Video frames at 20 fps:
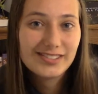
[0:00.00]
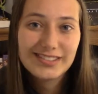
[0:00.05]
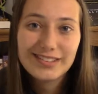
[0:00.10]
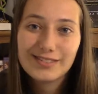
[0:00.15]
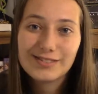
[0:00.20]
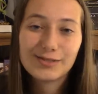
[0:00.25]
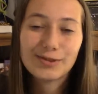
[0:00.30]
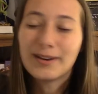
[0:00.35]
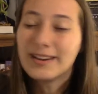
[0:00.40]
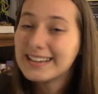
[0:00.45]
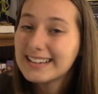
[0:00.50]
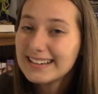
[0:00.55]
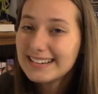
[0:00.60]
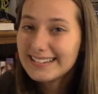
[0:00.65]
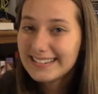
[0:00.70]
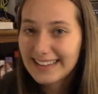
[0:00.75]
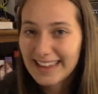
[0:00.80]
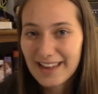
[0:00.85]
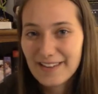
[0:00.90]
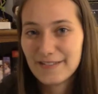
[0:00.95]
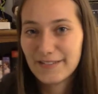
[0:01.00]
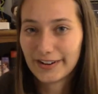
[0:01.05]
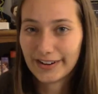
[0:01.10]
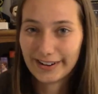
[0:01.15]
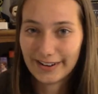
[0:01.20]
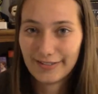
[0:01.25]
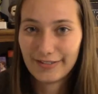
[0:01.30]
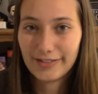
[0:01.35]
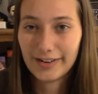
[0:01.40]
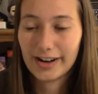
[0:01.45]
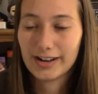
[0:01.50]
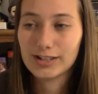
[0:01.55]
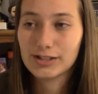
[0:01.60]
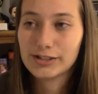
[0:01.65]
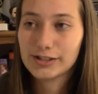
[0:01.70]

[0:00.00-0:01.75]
in, so I didn't get very far.